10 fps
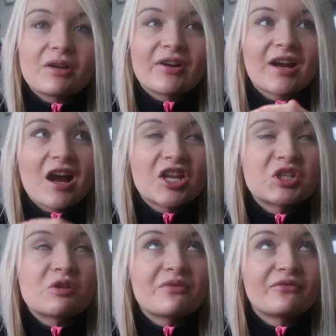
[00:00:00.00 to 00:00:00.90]
if I can't
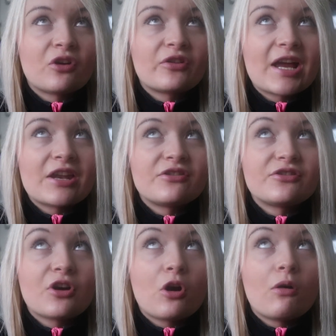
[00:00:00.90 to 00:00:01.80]
do it before the
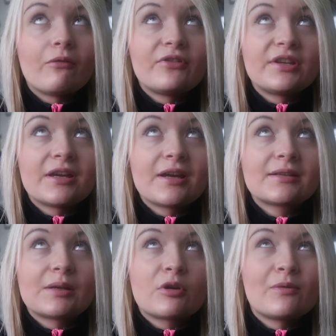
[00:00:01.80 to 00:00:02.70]
end of the year,
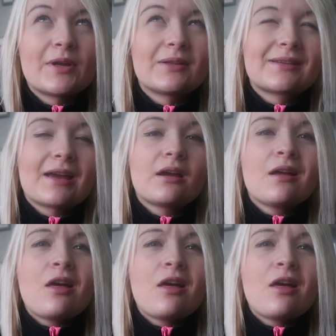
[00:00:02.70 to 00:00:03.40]
because I'll probably be able to get